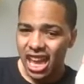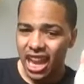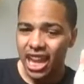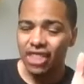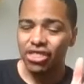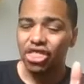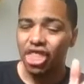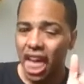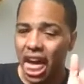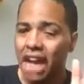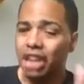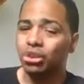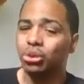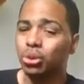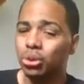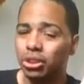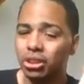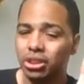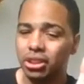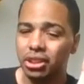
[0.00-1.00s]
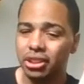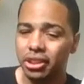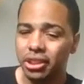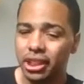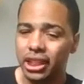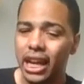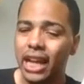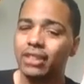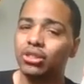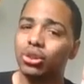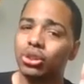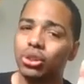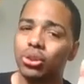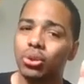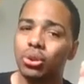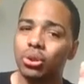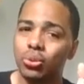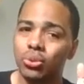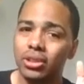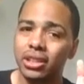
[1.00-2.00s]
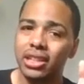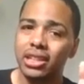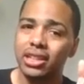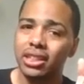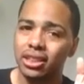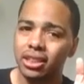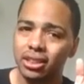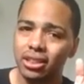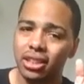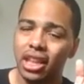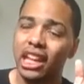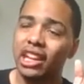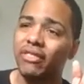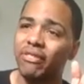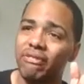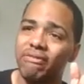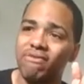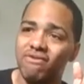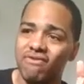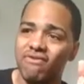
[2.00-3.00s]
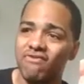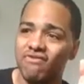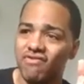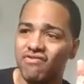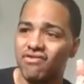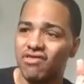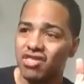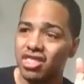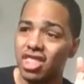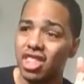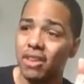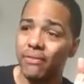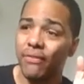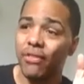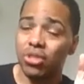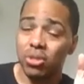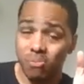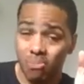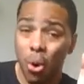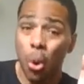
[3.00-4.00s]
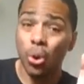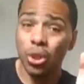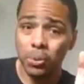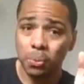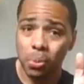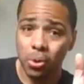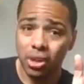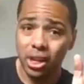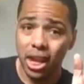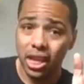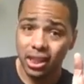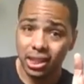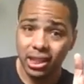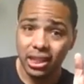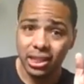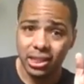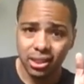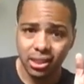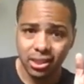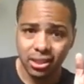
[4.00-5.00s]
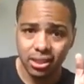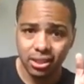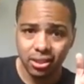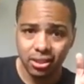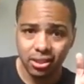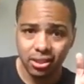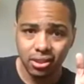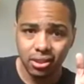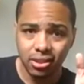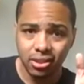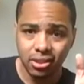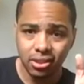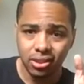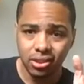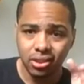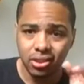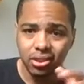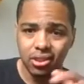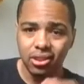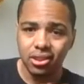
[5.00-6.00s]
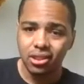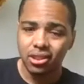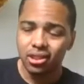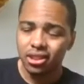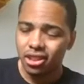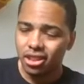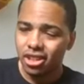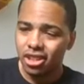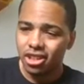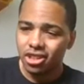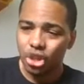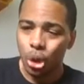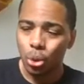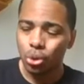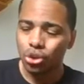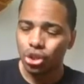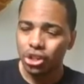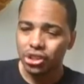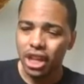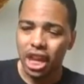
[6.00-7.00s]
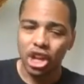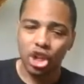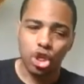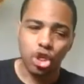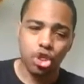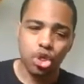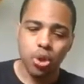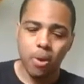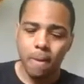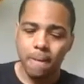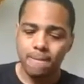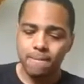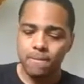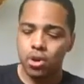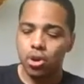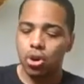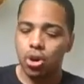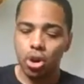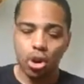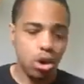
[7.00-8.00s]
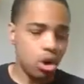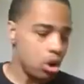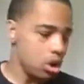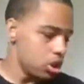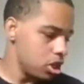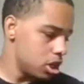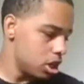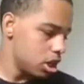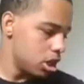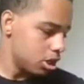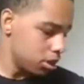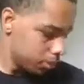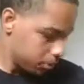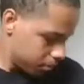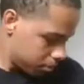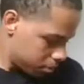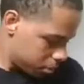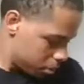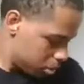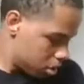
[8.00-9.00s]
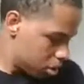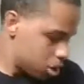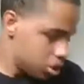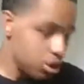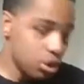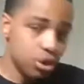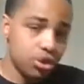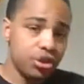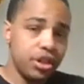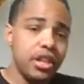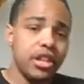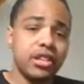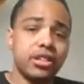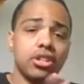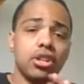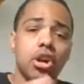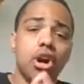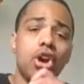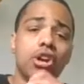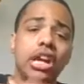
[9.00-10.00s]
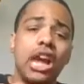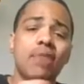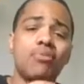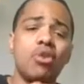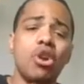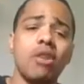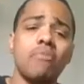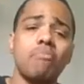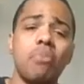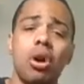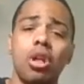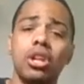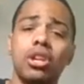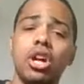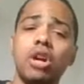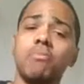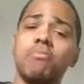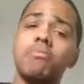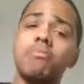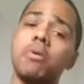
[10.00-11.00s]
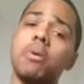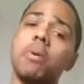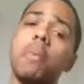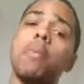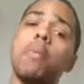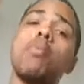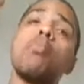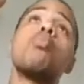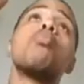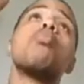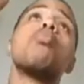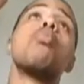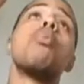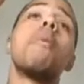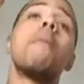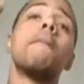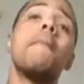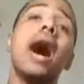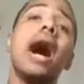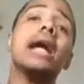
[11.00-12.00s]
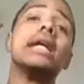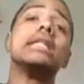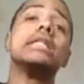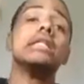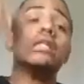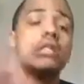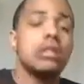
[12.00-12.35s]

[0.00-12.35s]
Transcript: and the actual theatrical release, like for the most part at least, don't just like uh do this. Okay, I'm gonna ball it up. Bye.